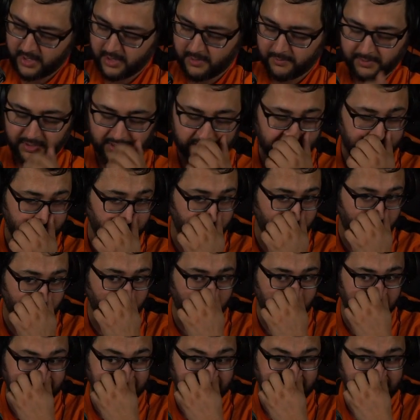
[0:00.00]
But there
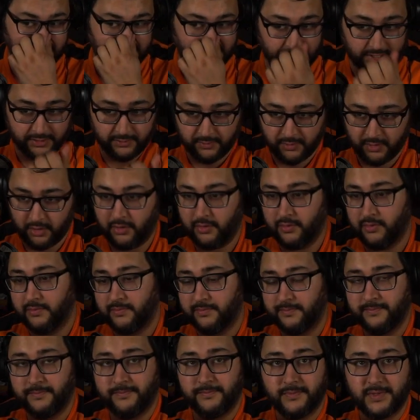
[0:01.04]
are zero
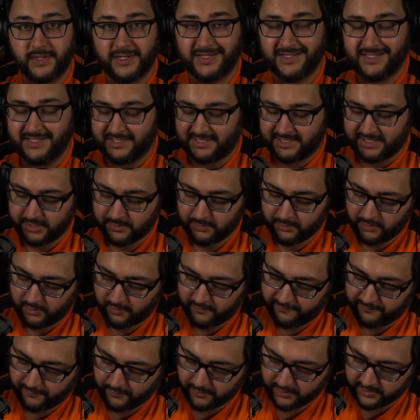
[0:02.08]

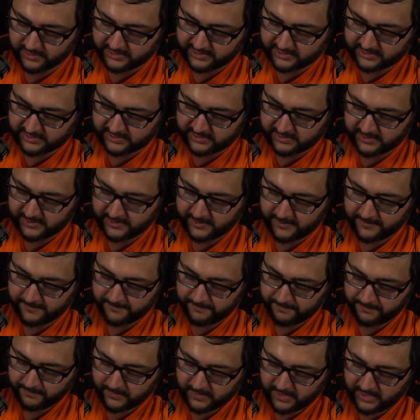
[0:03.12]
forts
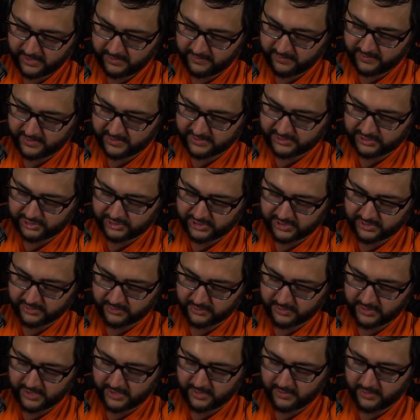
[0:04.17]
in this
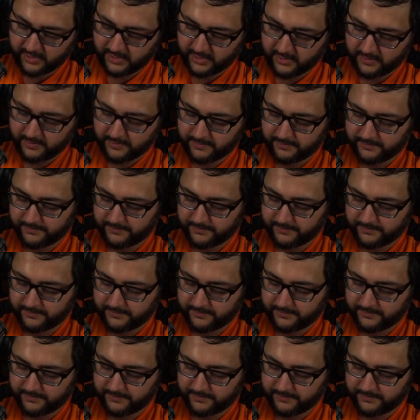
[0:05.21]
general area.